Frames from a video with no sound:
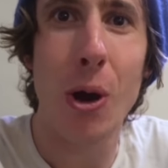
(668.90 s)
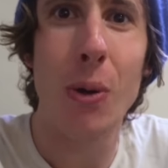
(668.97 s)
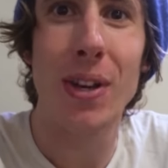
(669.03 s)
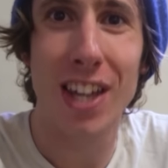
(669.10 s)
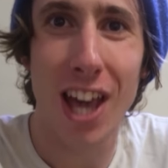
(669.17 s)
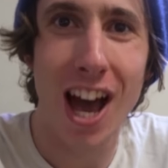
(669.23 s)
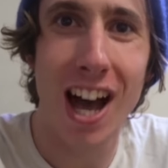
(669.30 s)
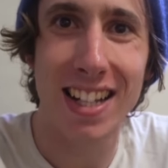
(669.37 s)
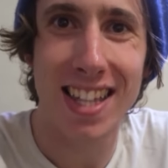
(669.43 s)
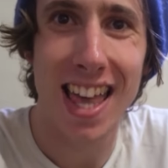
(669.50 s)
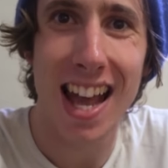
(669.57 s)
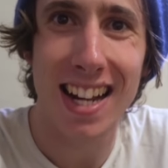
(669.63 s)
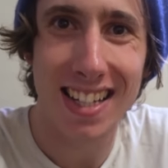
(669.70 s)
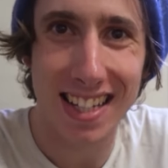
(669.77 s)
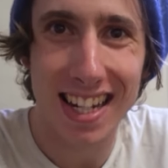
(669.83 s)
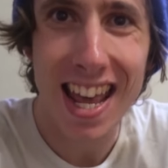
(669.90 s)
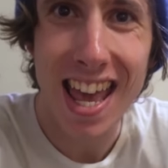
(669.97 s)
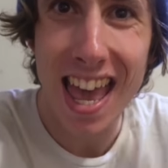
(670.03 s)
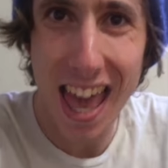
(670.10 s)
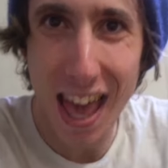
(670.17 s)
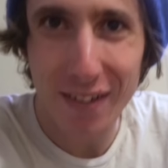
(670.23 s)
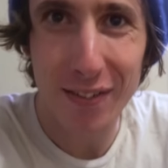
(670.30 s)
where we contacted
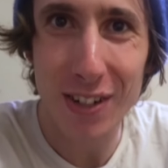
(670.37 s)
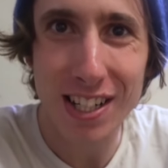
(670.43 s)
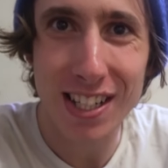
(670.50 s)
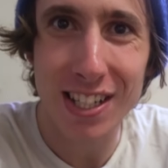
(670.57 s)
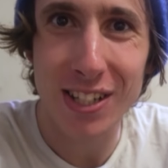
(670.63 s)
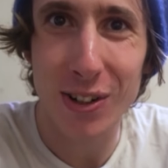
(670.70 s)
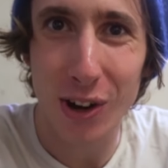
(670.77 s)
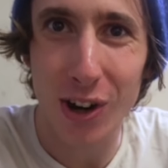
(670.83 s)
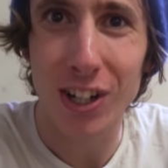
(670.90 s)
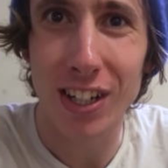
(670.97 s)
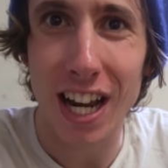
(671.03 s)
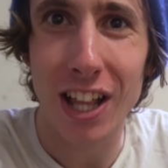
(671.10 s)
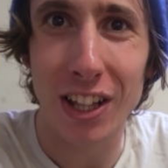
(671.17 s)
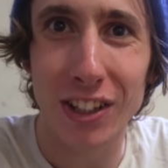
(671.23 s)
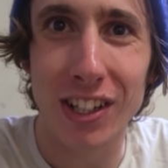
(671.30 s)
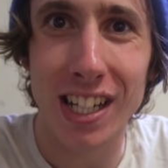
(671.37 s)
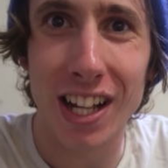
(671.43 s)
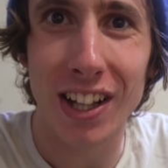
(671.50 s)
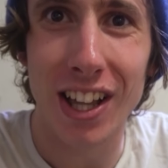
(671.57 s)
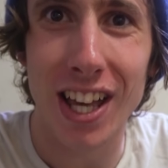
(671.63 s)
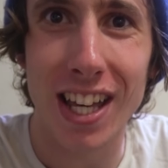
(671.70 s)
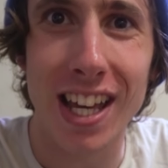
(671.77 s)
every single art gallery in
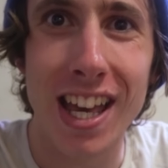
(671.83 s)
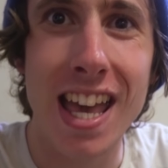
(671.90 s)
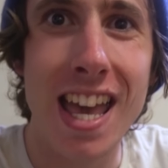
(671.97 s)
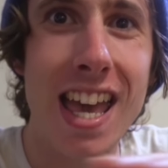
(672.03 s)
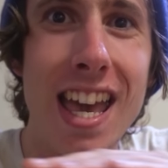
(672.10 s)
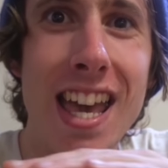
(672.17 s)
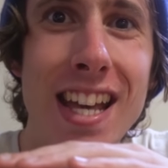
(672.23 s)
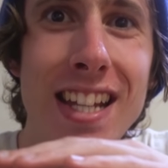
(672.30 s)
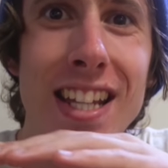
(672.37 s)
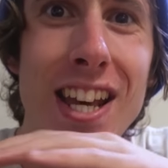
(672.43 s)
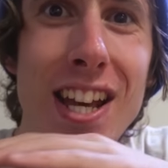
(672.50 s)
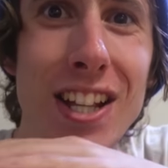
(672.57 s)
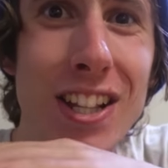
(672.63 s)
LA and